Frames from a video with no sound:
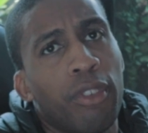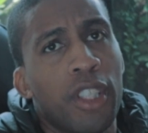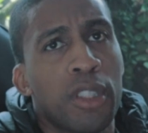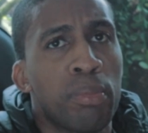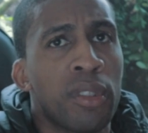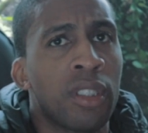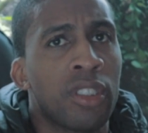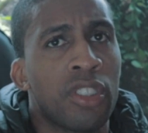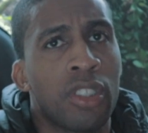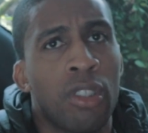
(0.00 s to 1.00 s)

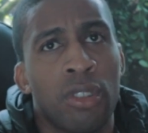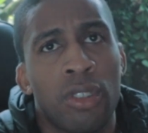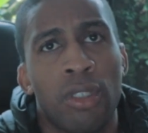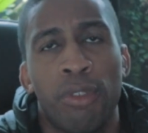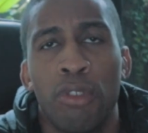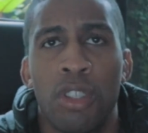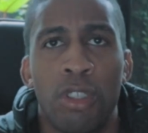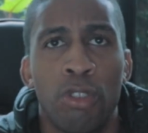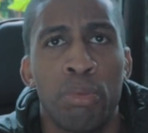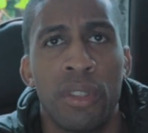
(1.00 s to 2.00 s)
Facebook. Just go into a few of the
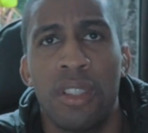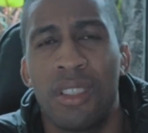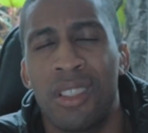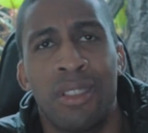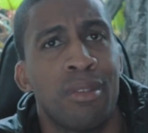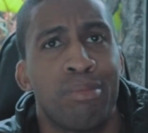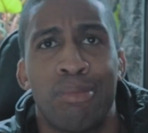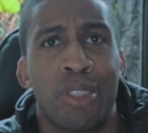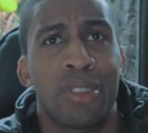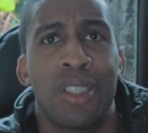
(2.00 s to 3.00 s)
groups. He's in
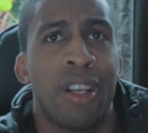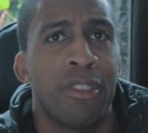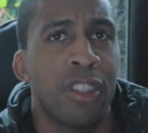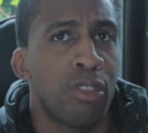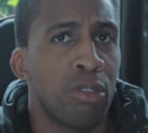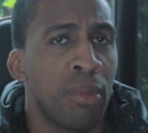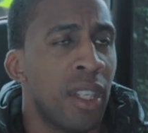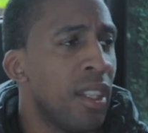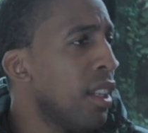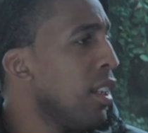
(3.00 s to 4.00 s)
mostly every group.
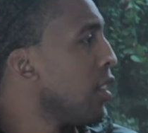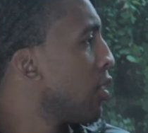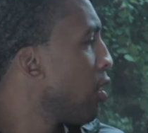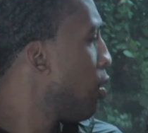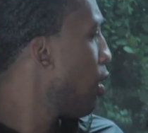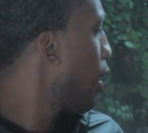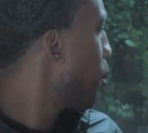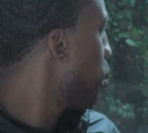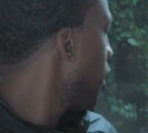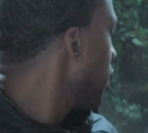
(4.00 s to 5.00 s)
So
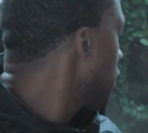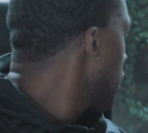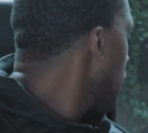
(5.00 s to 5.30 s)
I put